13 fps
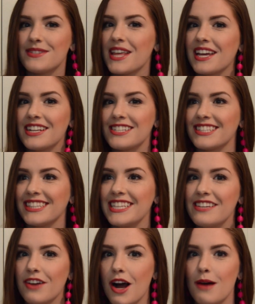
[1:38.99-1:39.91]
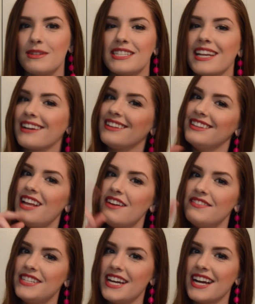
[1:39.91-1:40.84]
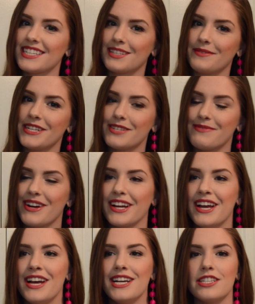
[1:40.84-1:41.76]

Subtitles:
They can just leave comments like, loved it, exclamation mark.